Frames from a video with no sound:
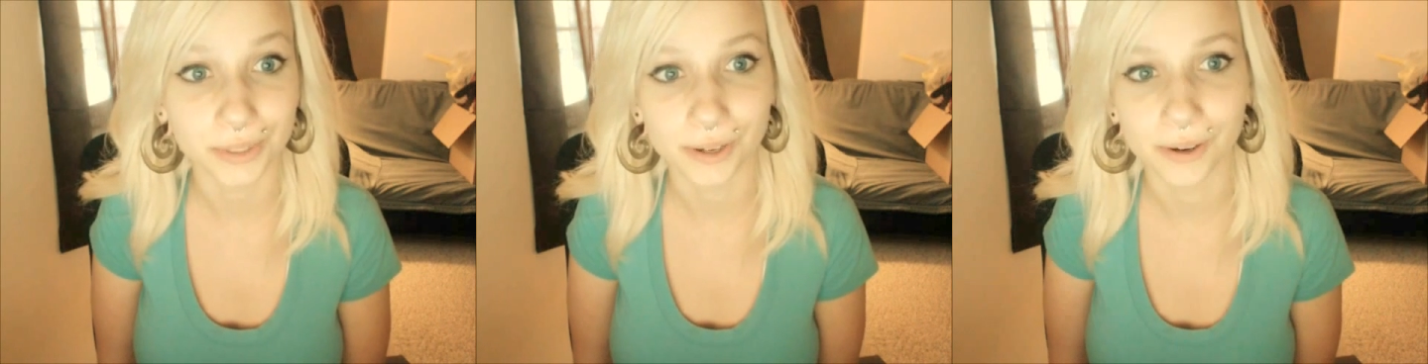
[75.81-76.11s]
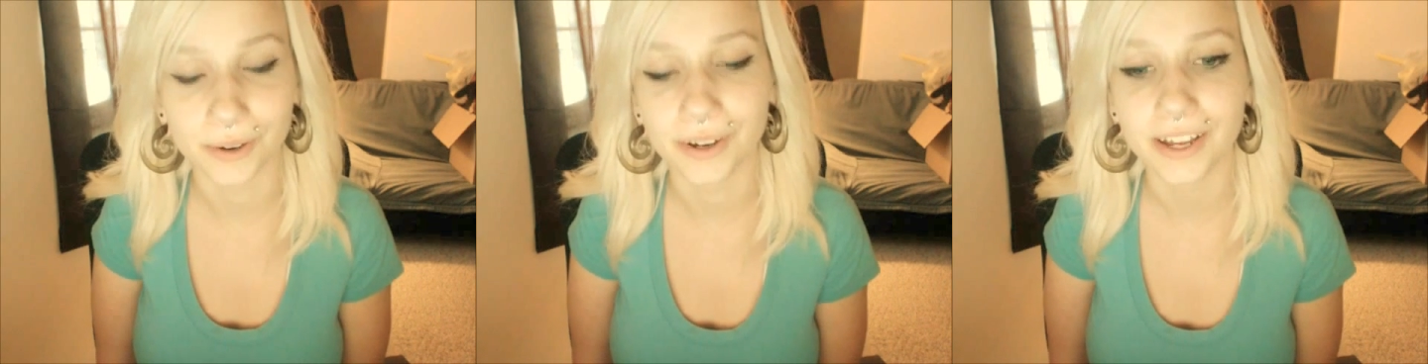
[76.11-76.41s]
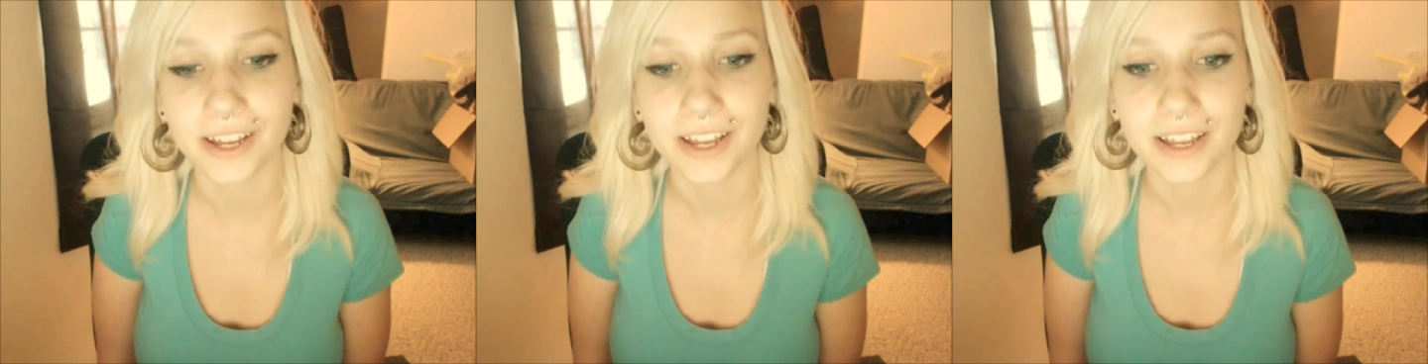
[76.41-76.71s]
So
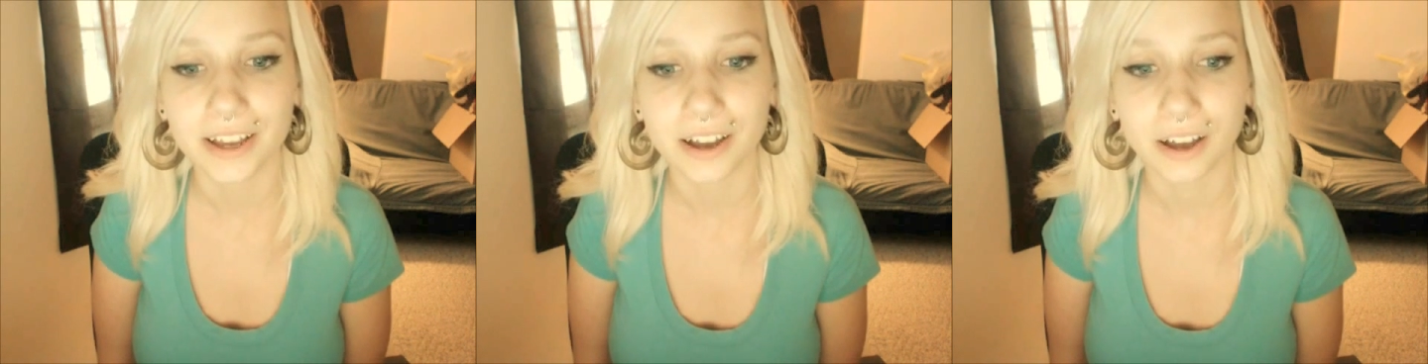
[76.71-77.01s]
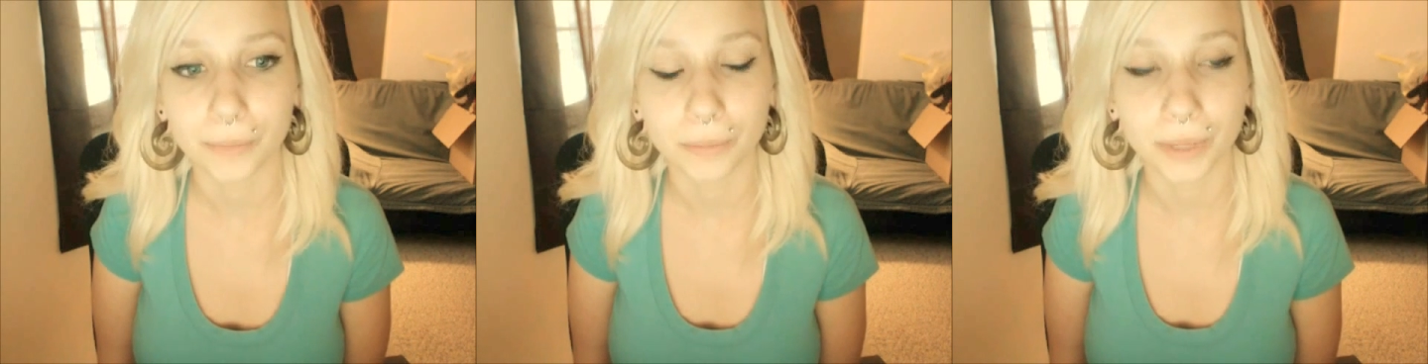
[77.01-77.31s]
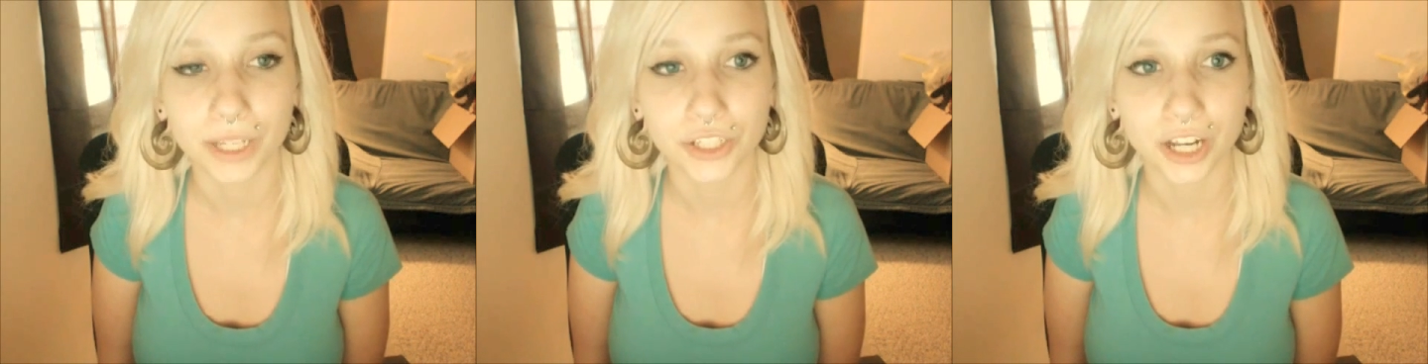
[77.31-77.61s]
your
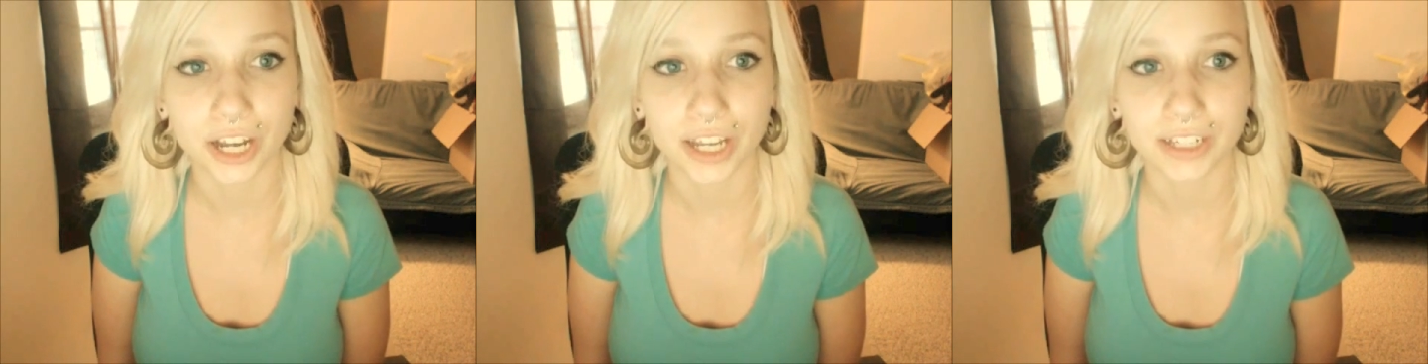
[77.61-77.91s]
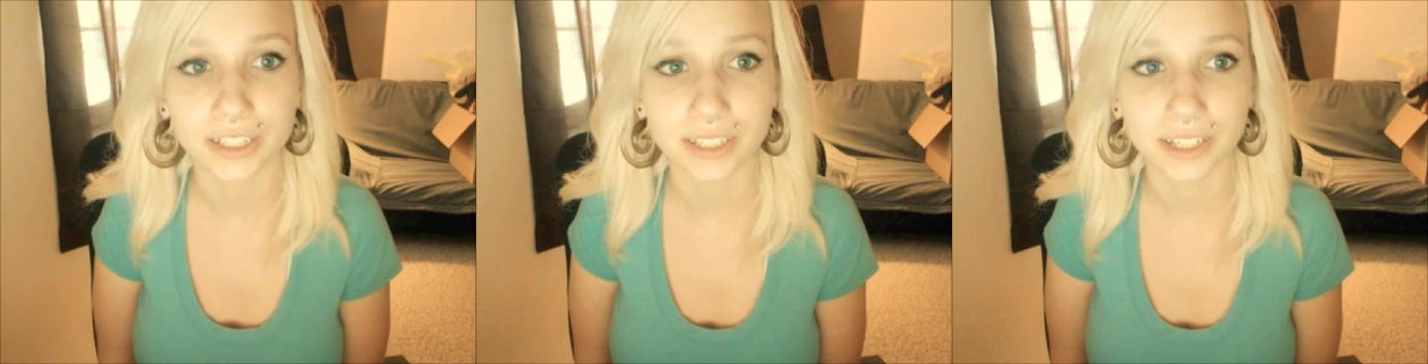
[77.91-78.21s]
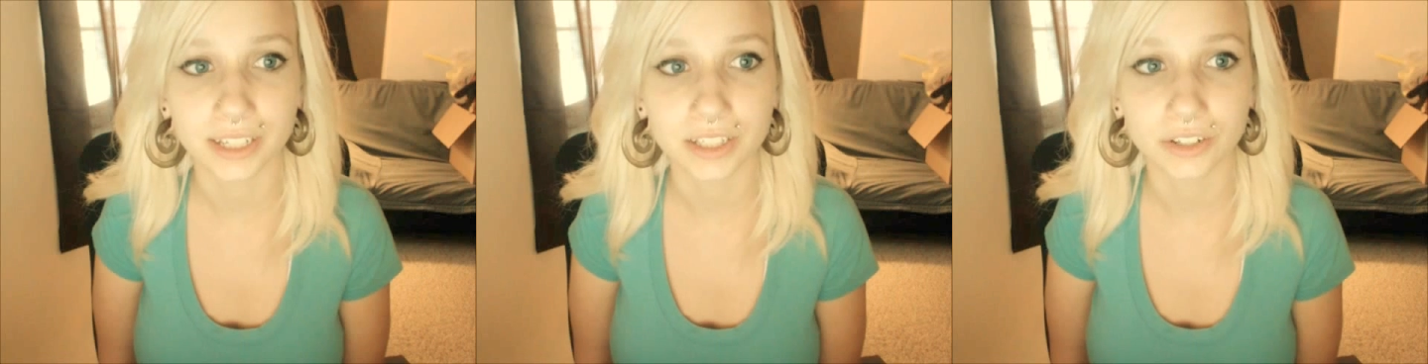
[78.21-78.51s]
best shot is to
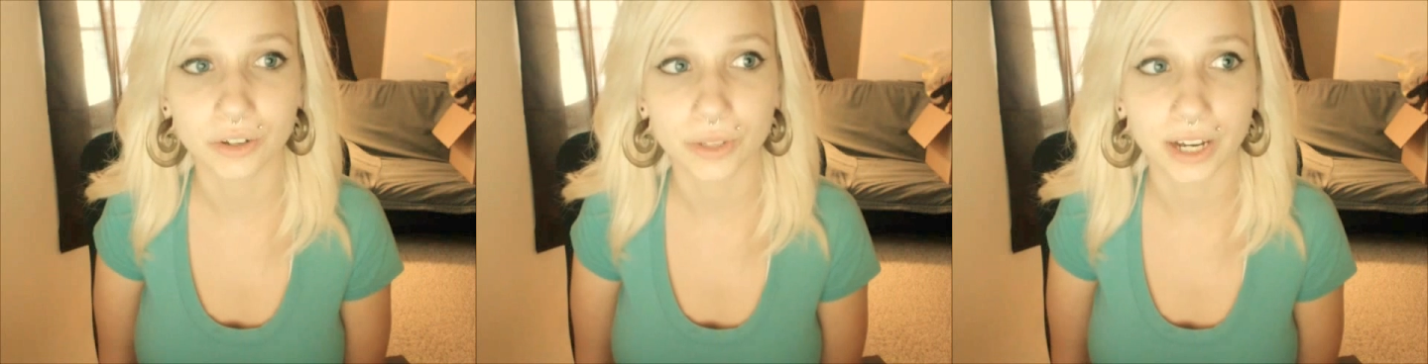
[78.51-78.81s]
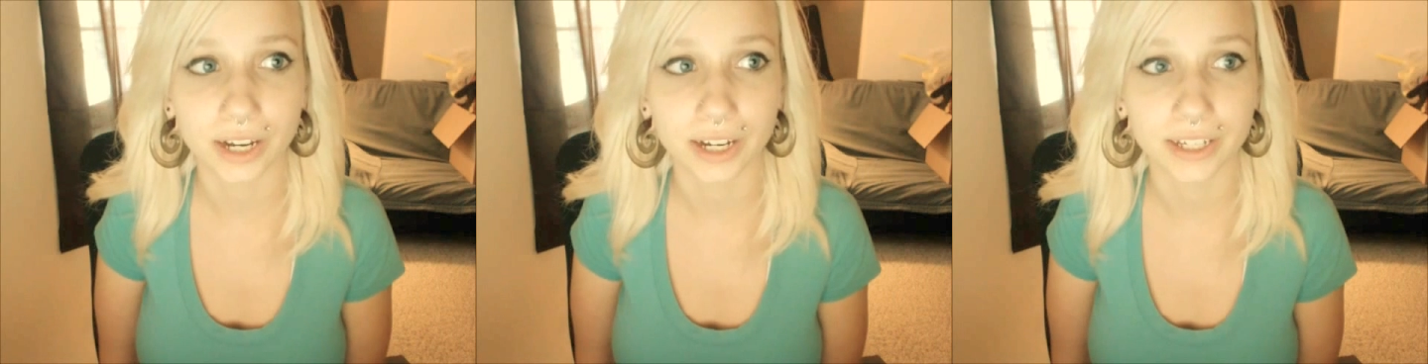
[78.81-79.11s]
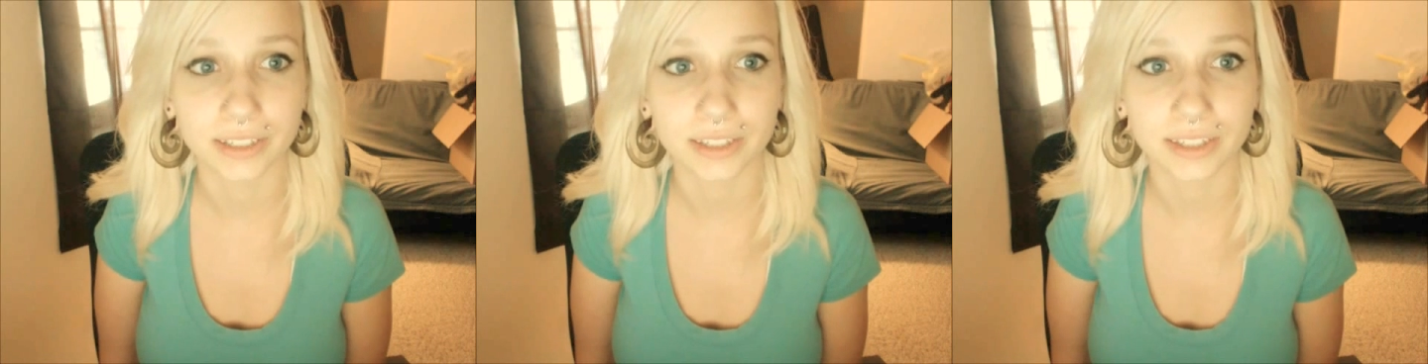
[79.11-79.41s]
get to know the
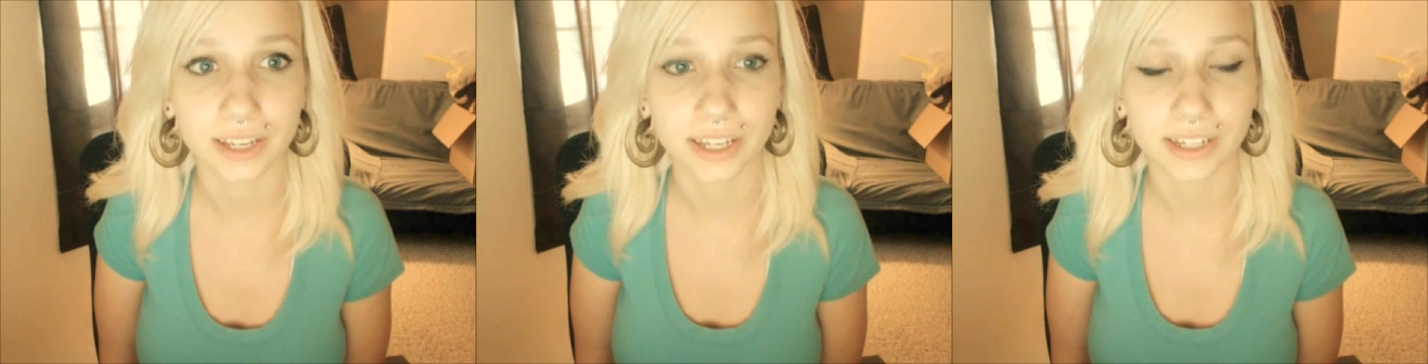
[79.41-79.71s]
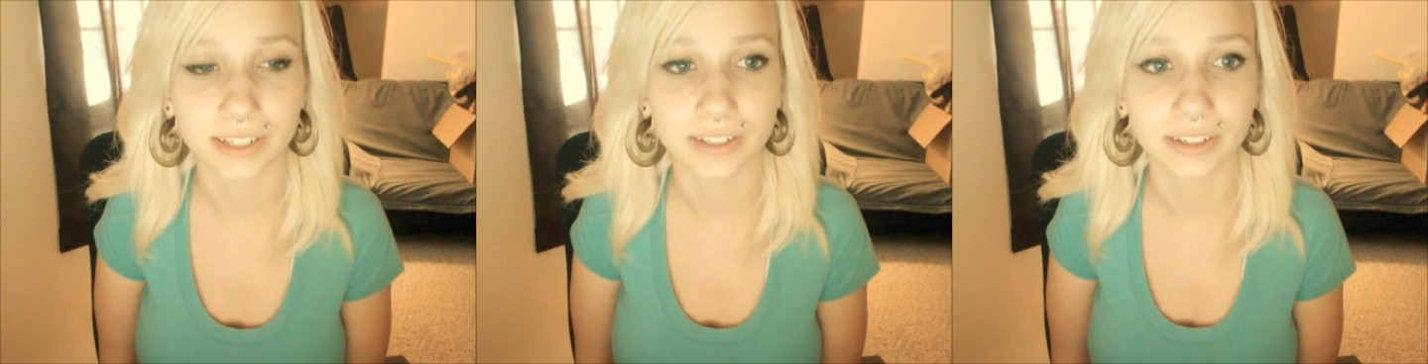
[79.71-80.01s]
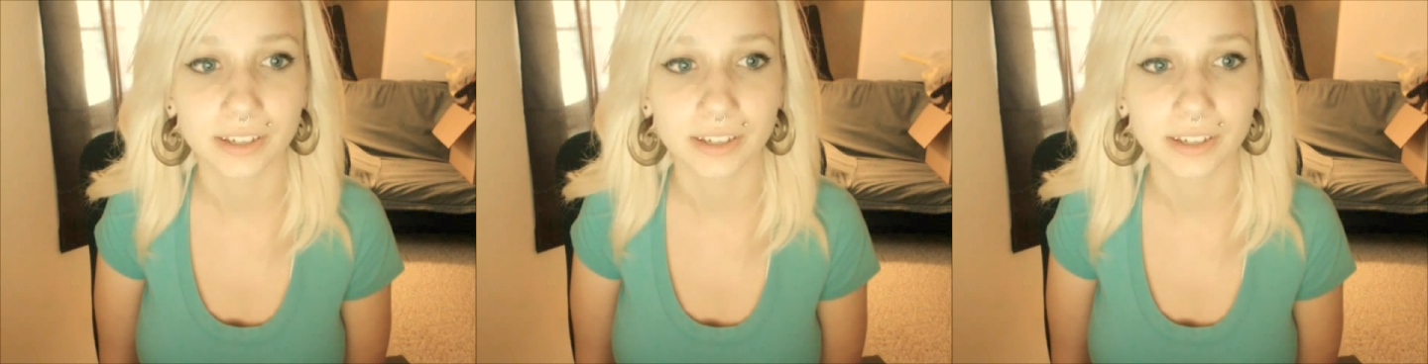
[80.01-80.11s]
guys, and